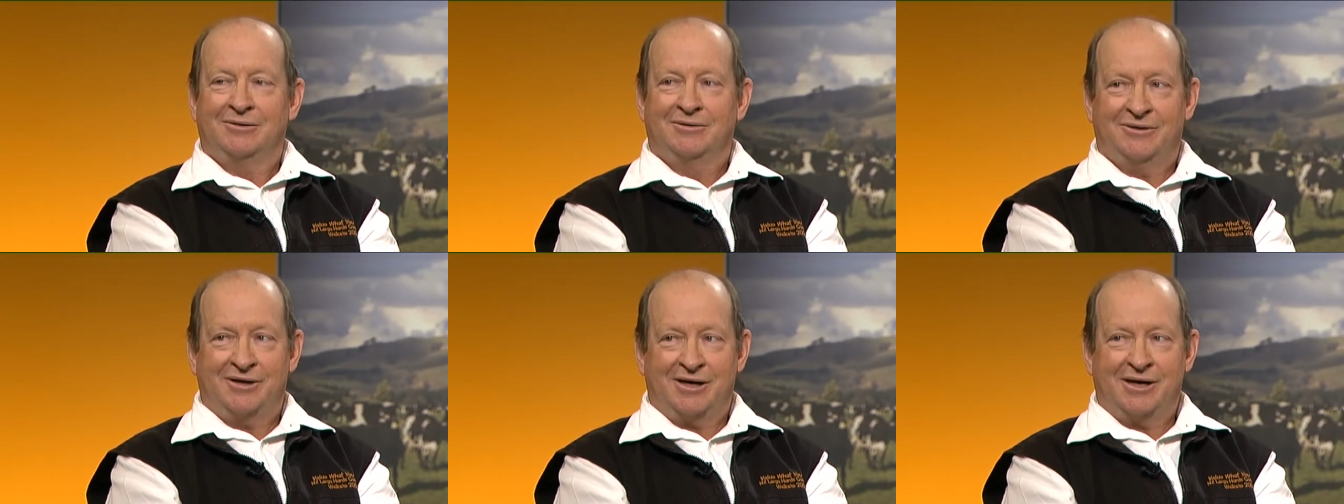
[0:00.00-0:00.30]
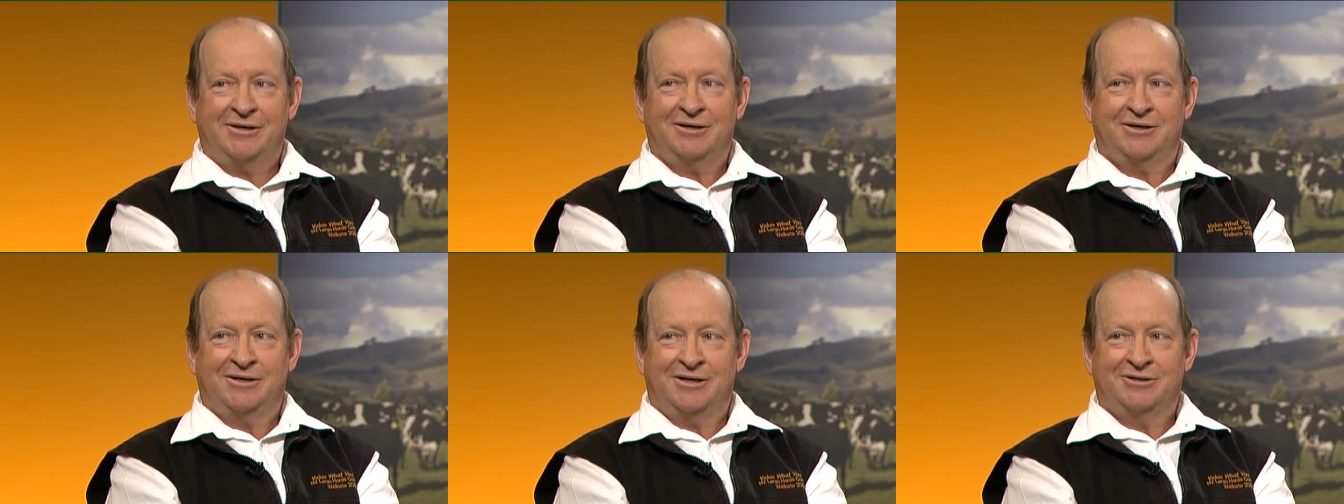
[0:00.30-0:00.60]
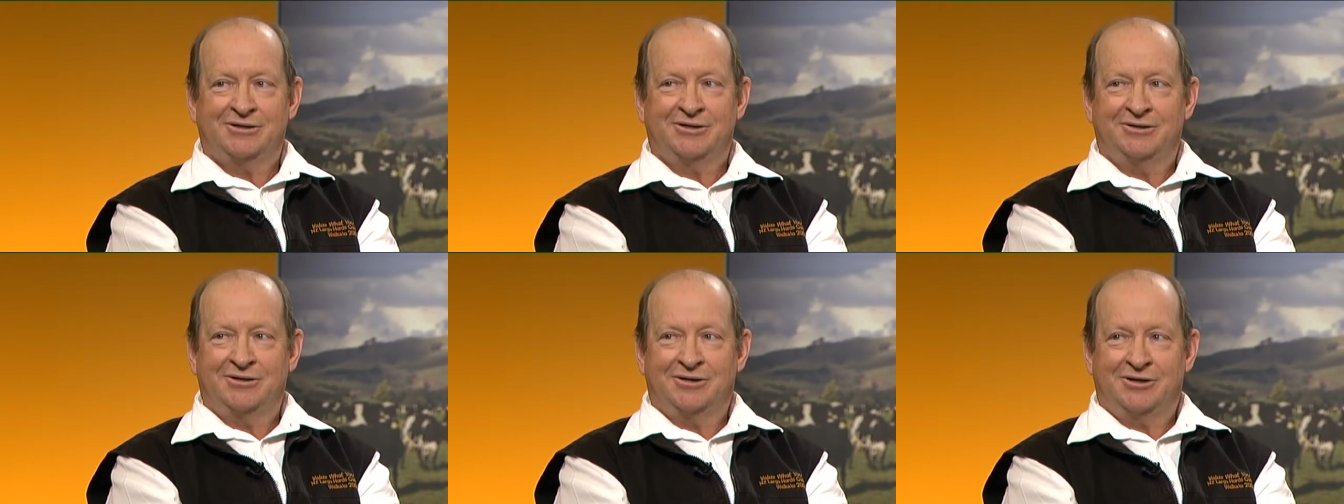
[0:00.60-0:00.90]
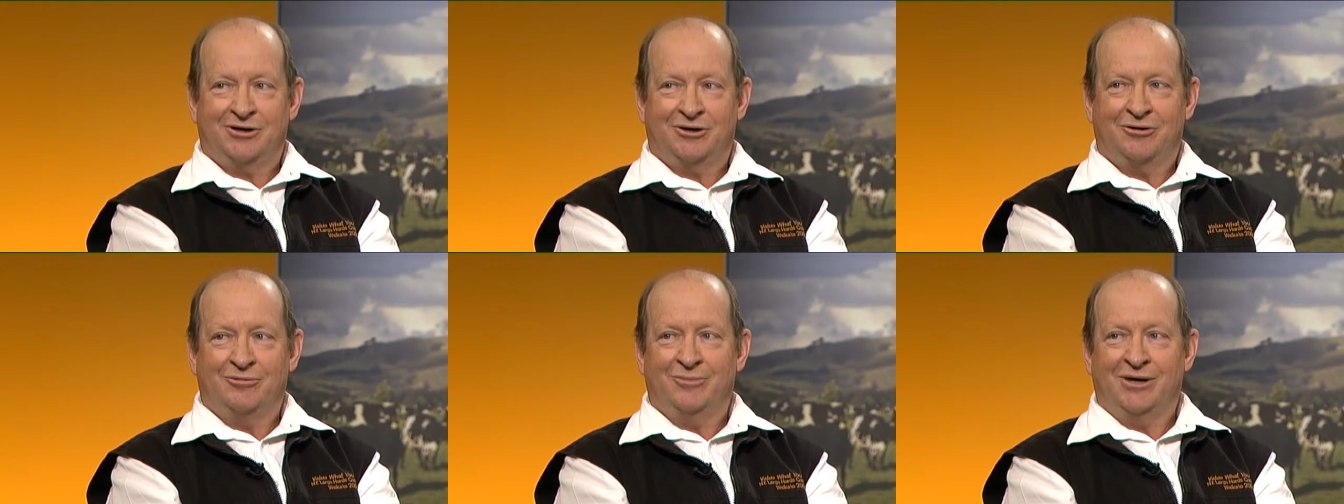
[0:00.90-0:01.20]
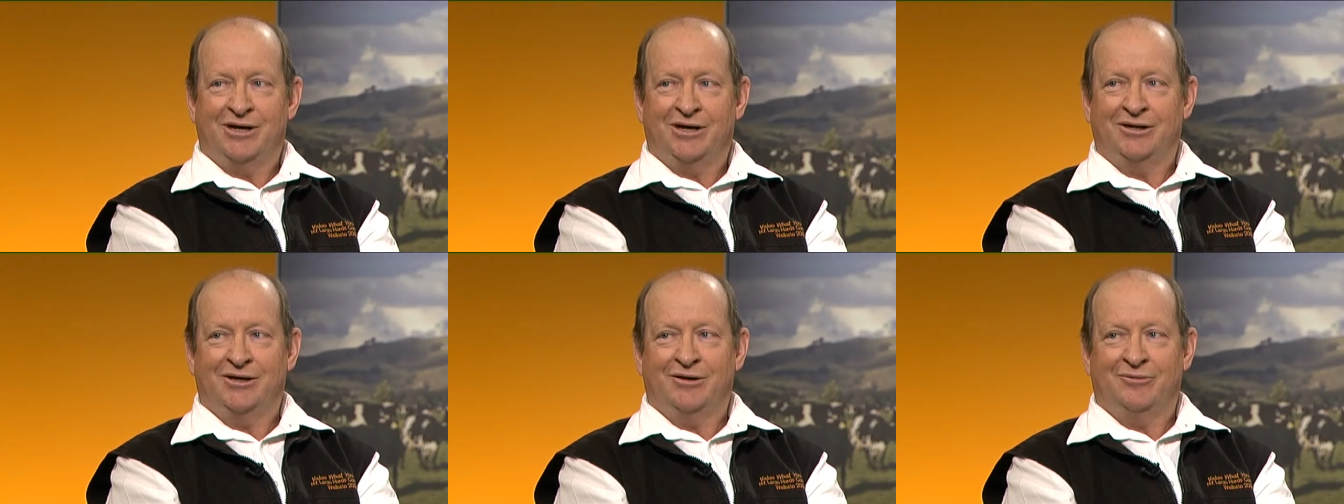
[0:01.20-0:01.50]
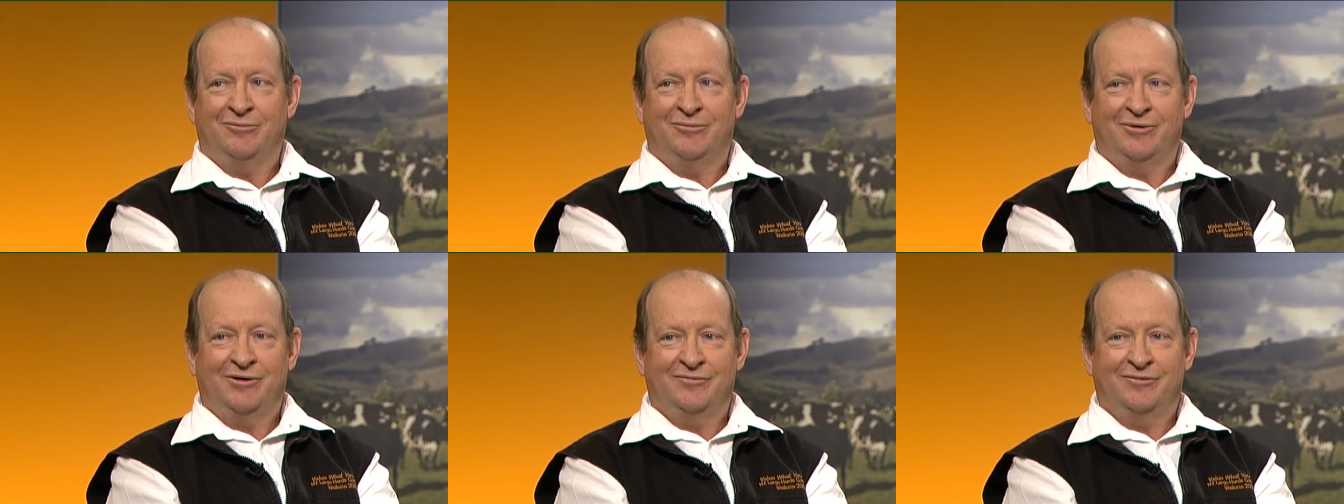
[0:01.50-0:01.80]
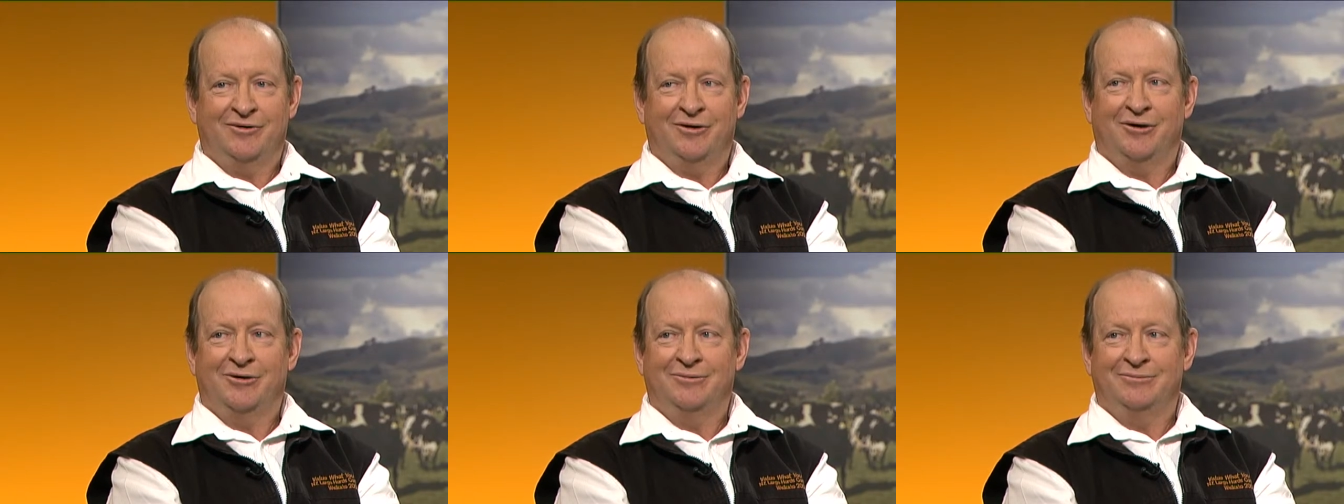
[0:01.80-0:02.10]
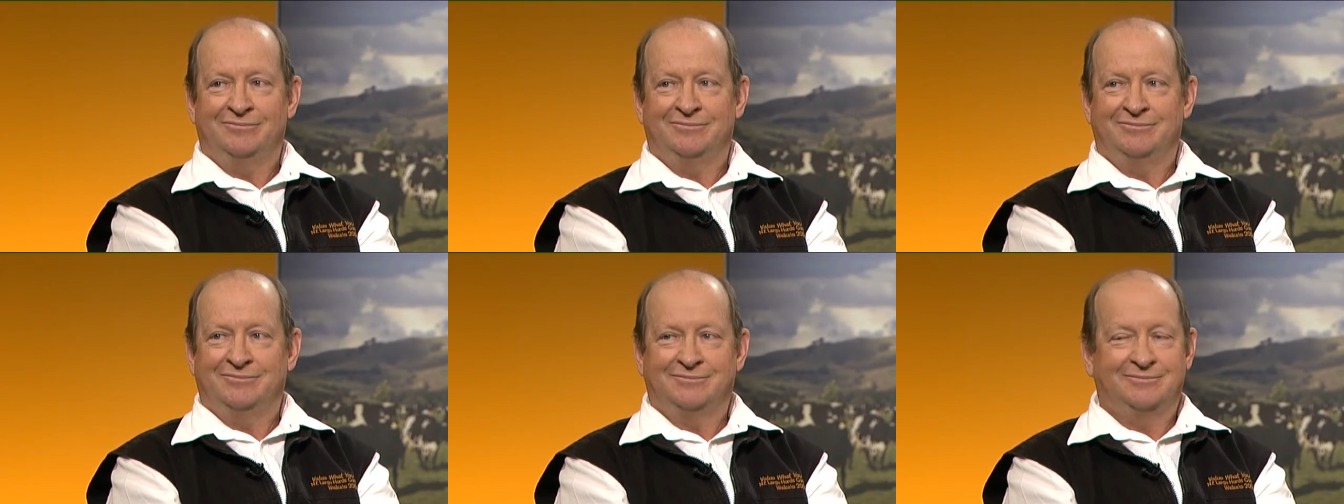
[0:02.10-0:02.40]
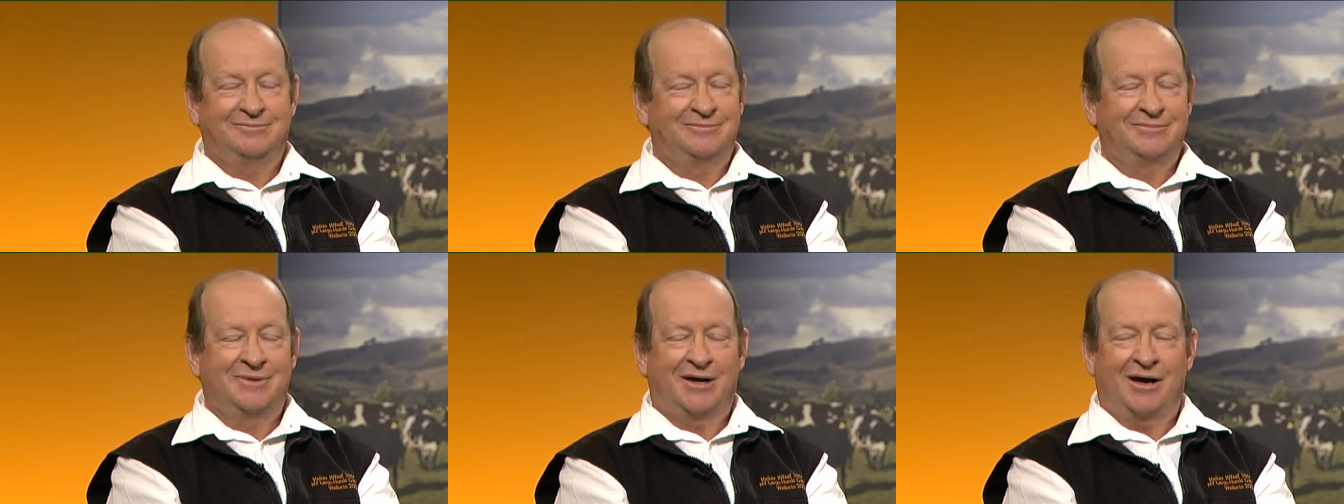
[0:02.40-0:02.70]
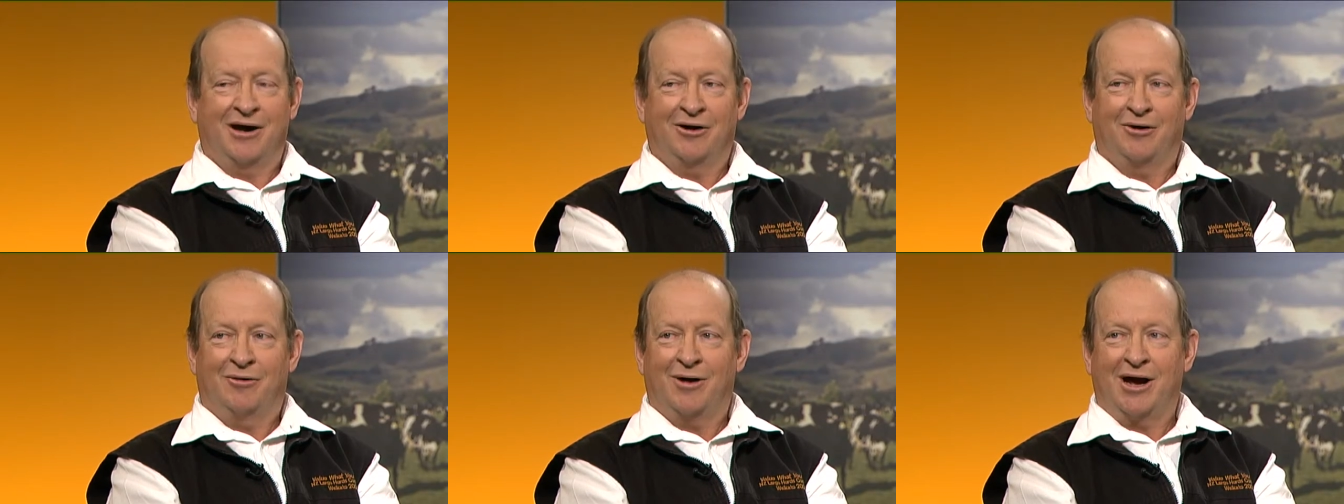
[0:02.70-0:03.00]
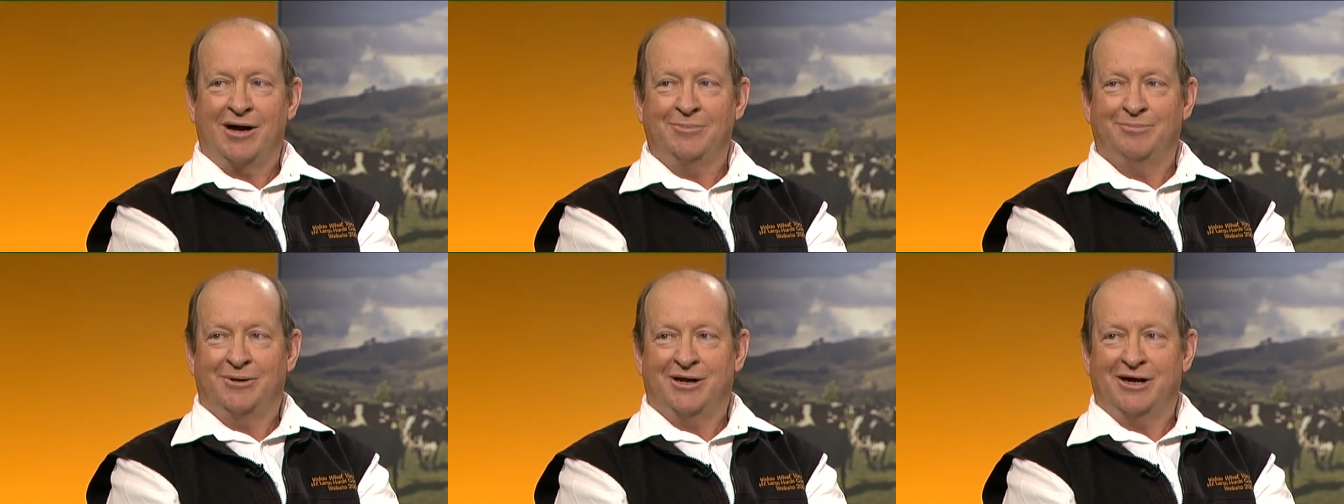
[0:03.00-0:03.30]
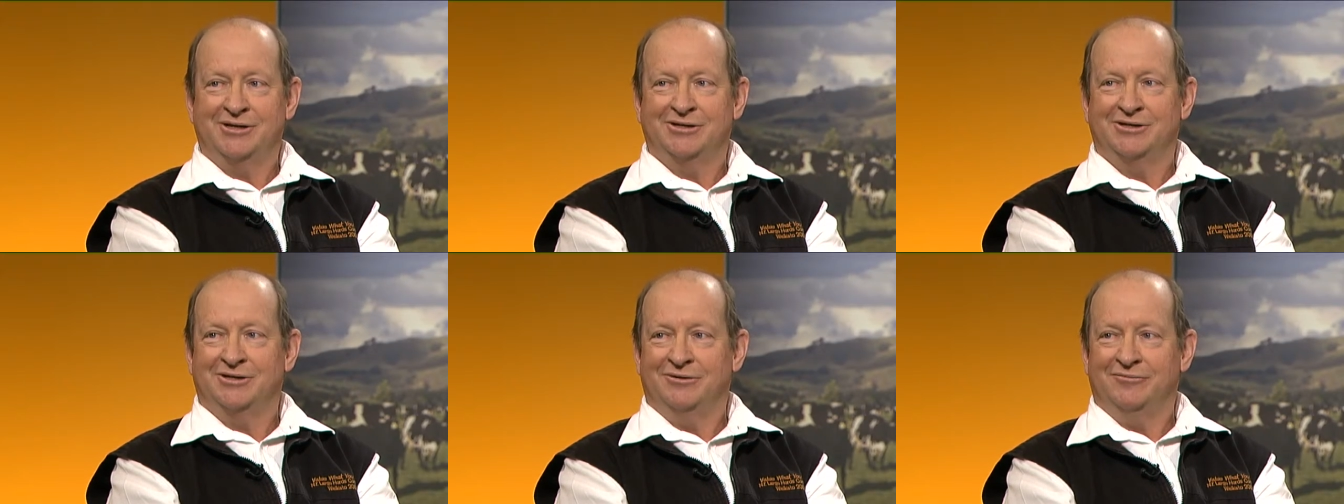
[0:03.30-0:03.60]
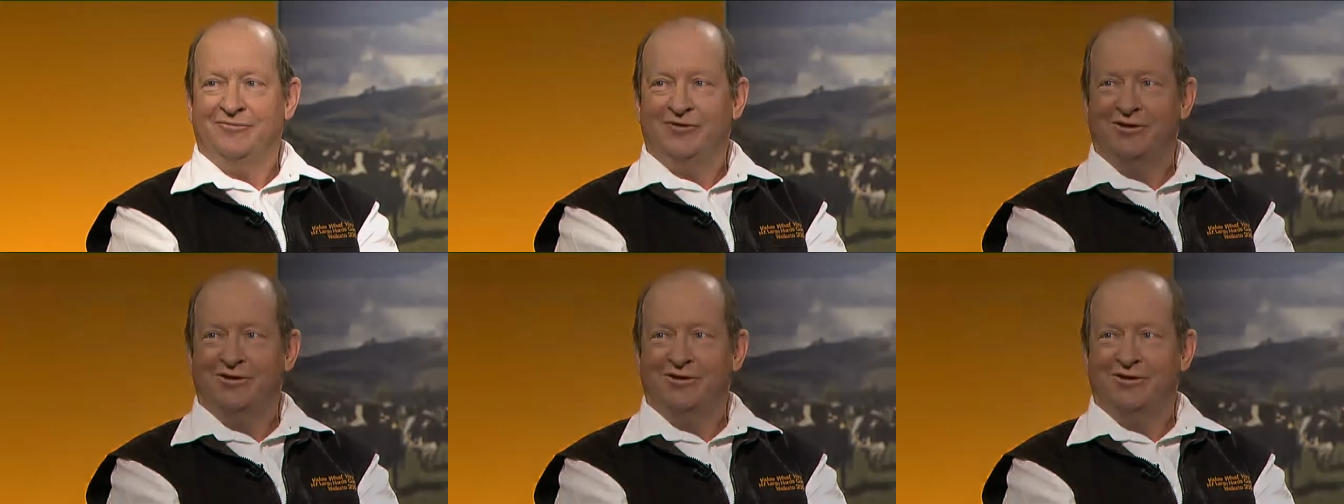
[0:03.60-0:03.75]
That doesn't tell me that we've got a great place in the